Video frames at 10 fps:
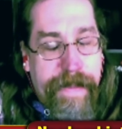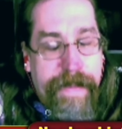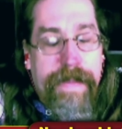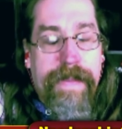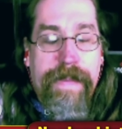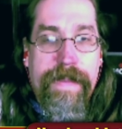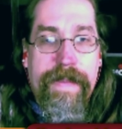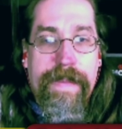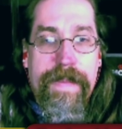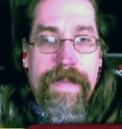
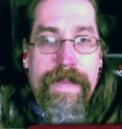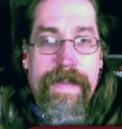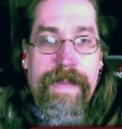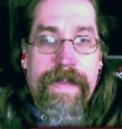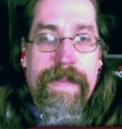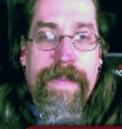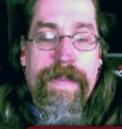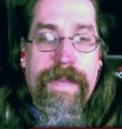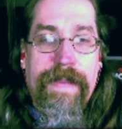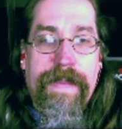
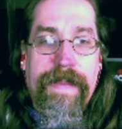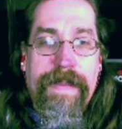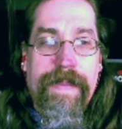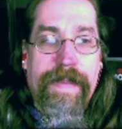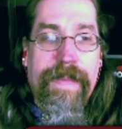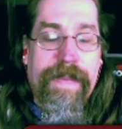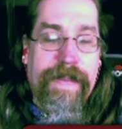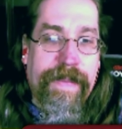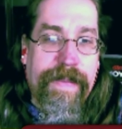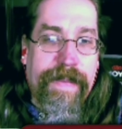
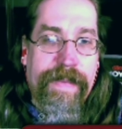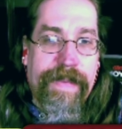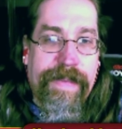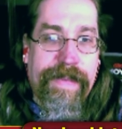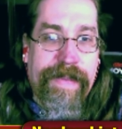(not speaking)